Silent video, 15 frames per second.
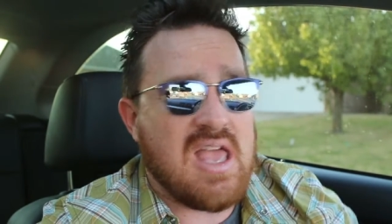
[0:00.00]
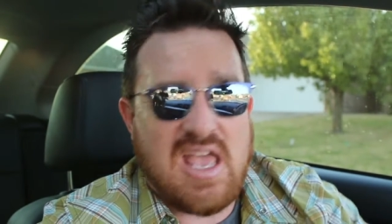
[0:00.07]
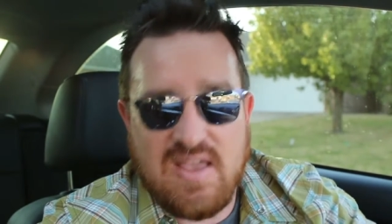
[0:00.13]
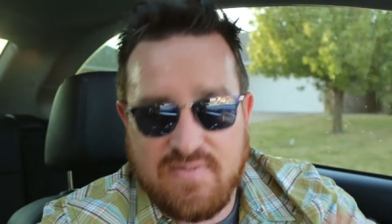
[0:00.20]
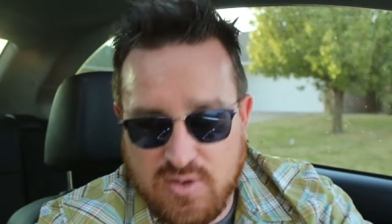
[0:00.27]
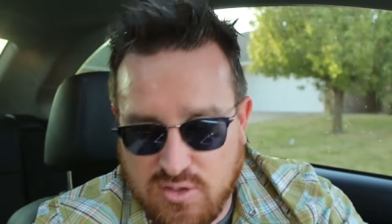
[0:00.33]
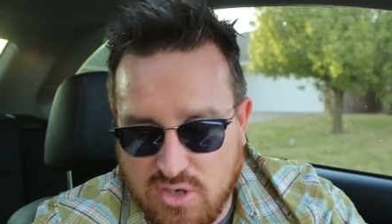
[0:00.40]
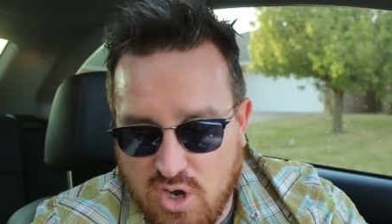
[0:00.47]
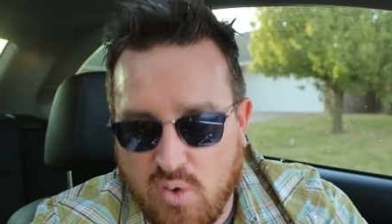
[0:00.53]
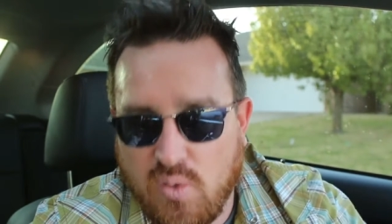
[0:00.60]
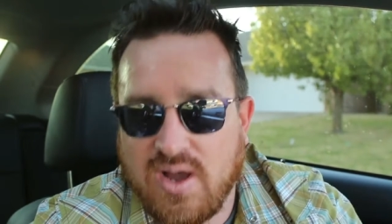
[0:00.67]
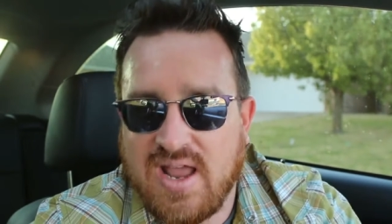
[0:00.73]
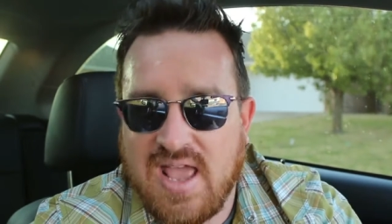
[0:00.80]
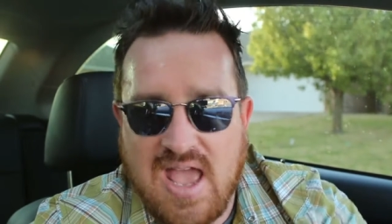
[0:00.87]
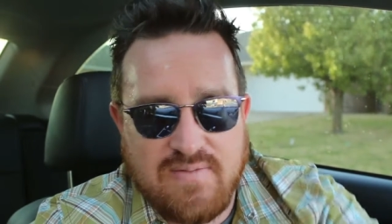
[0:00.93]
if you don't
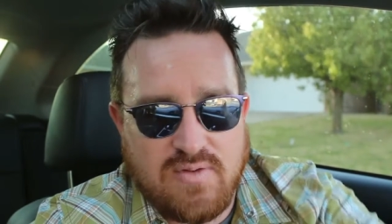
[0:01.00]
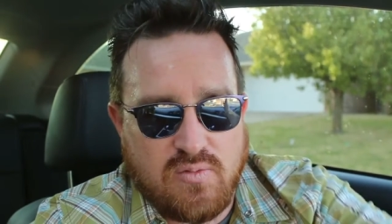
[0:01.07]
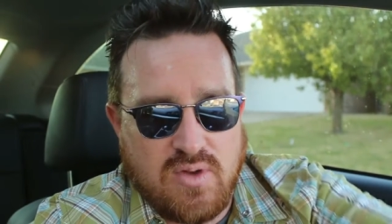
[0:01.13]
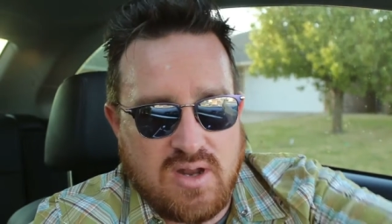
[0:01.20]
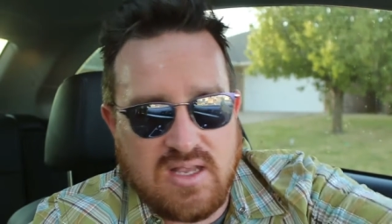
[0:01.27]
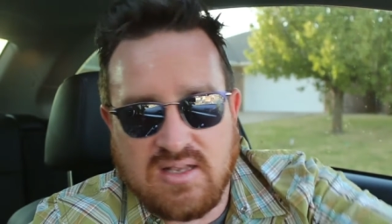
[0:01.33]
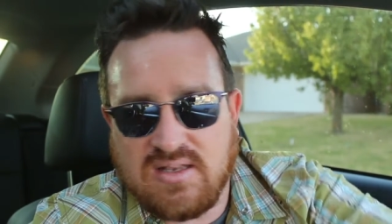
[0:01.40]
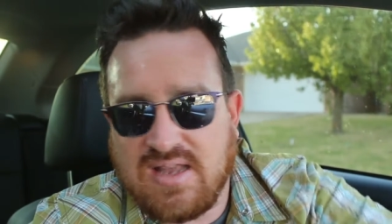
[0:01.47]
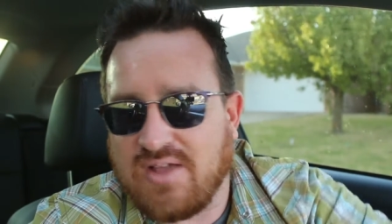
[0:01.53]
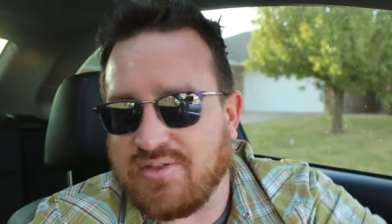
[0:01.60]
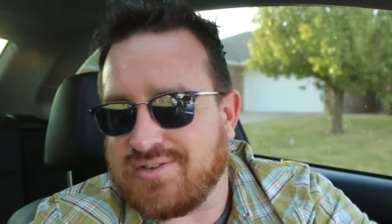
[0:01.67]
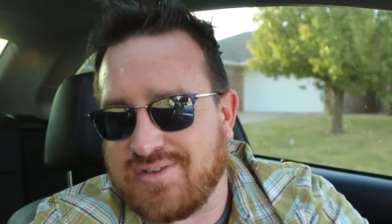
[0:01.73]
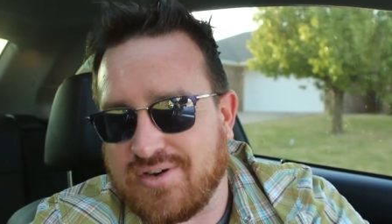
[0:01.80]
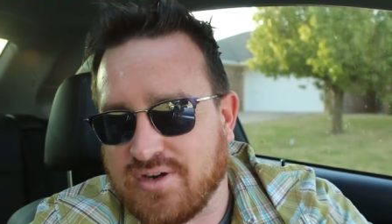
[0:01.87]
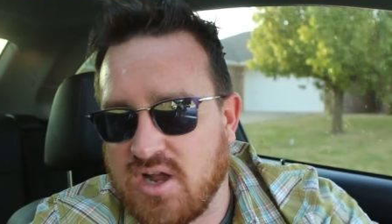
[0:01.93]
want to have it running down the
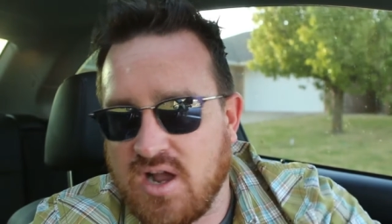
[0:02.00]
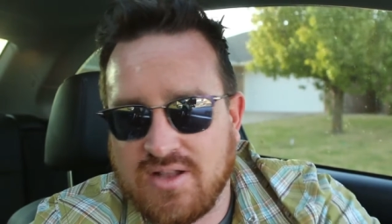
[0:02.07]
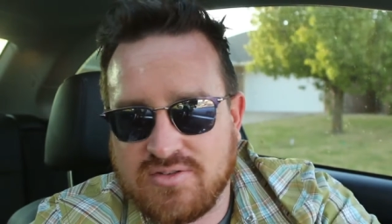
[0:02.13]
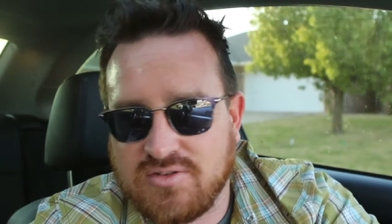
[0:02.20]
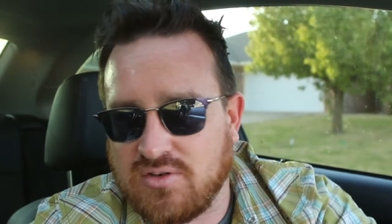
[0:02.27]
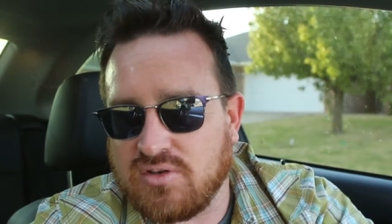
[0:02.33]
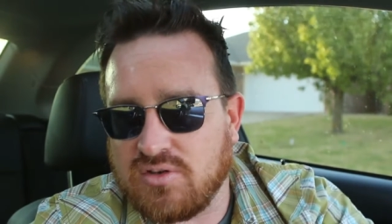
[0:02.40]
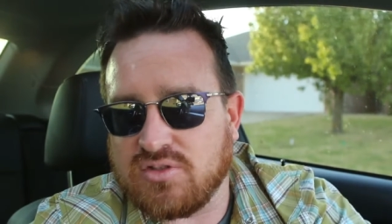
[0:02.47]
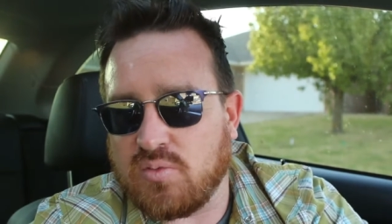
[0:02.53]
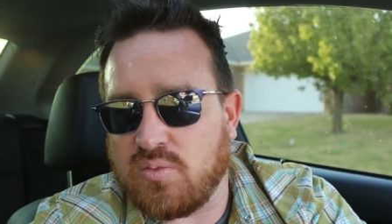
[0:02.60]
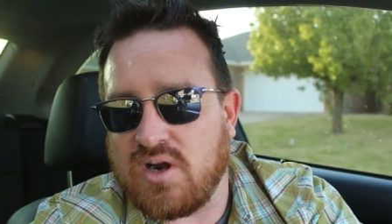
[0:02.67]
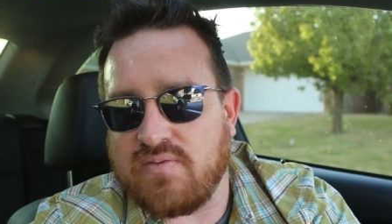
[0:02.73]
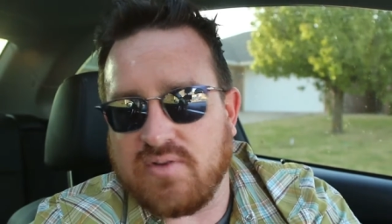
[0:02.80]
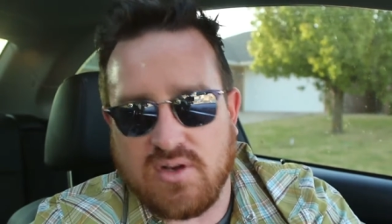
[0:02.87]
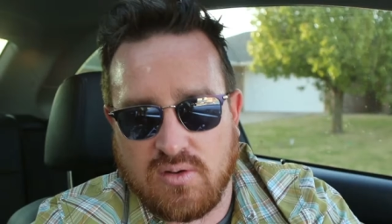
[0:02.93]
center console to
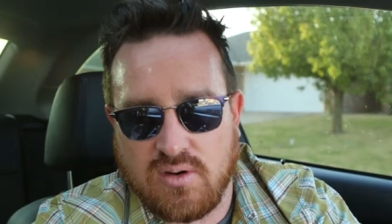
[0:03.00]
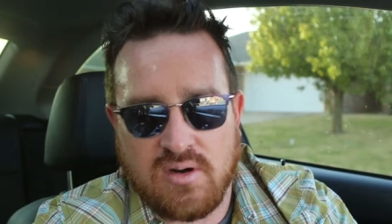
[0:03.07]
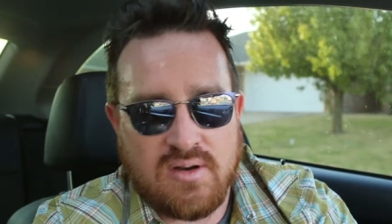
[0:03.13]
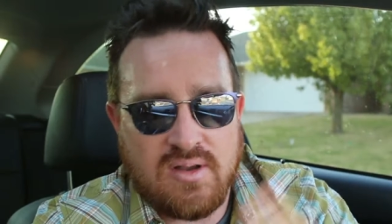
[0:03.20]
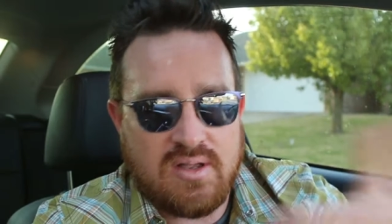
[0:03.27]
wherever your